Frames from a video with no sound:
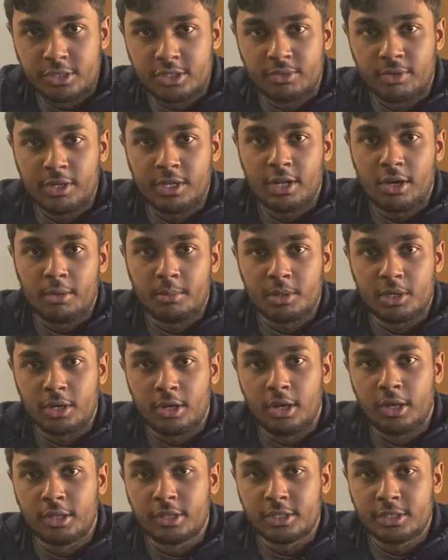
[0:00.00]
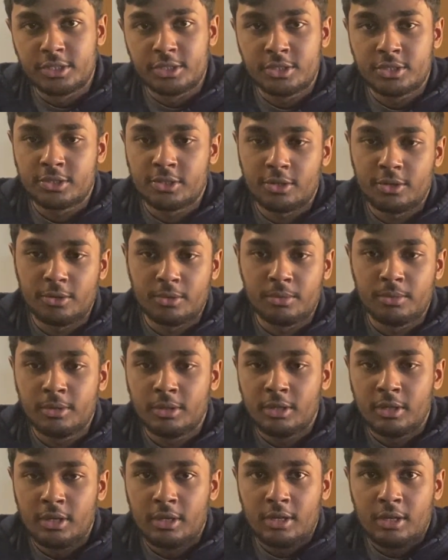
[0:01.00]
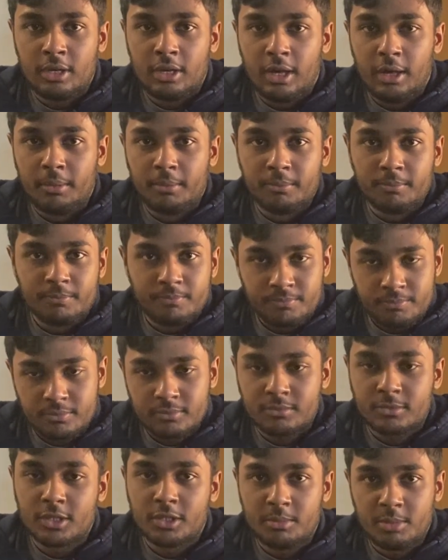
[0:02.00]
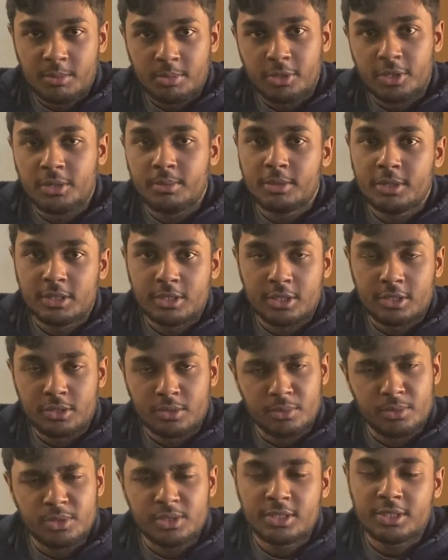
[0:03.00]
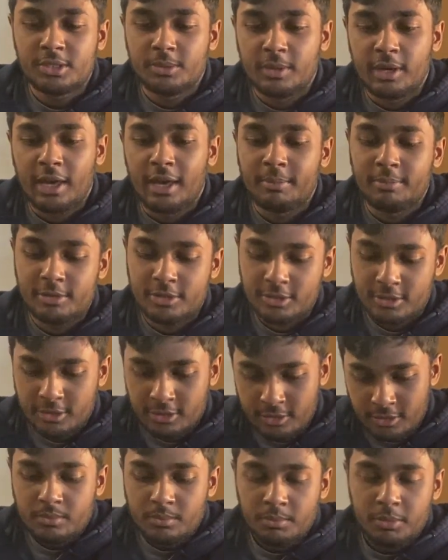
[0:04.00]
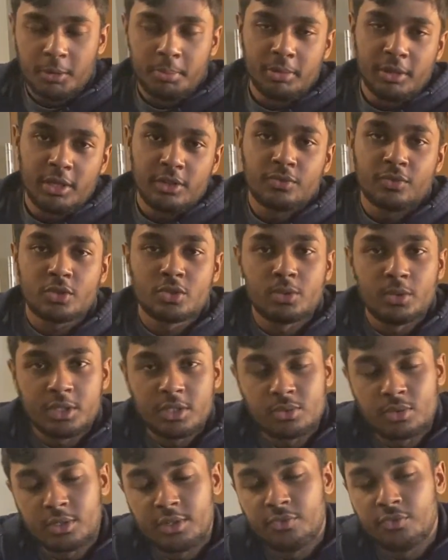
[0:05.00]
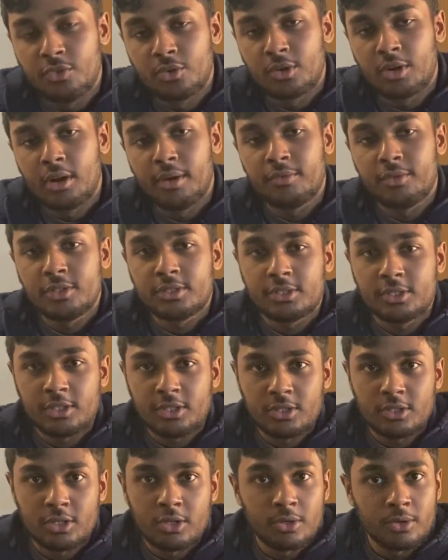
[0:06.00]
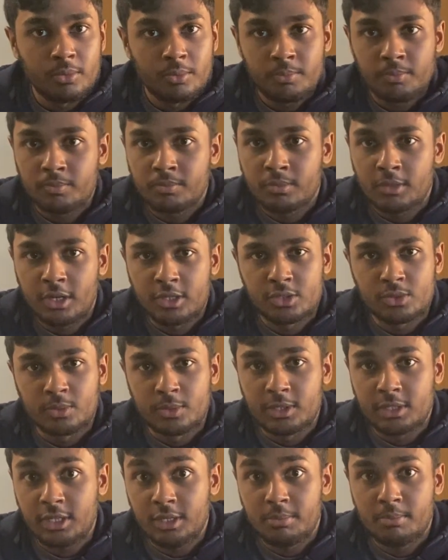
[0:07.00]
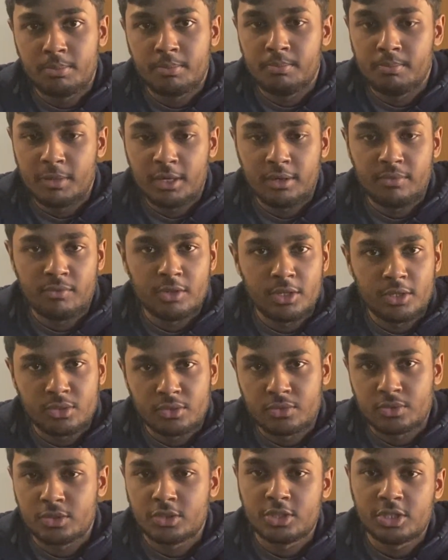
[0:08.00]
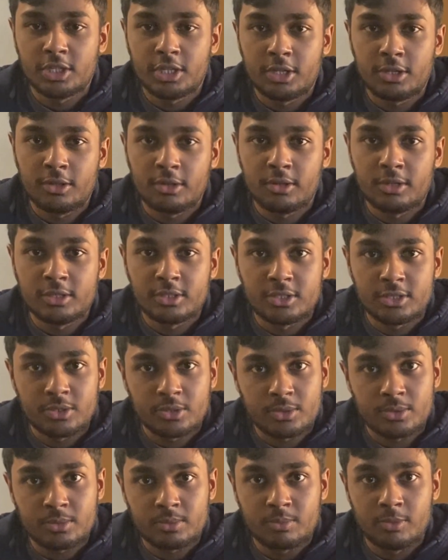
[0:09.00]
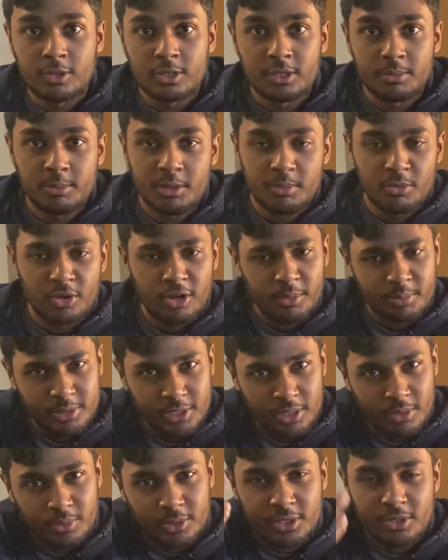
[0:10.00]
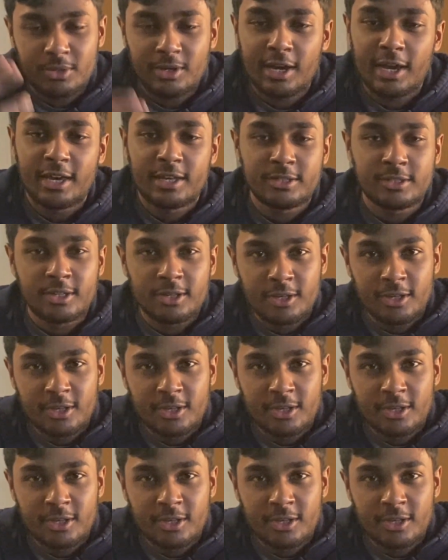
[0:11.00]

Right now I'm in college, so I'm going to be pretty busy. So we'll just see what happens. But plans for twenty twenty-four, obviously, you know, I just want to keep making videos for the channel and just want to be more updated with you guys.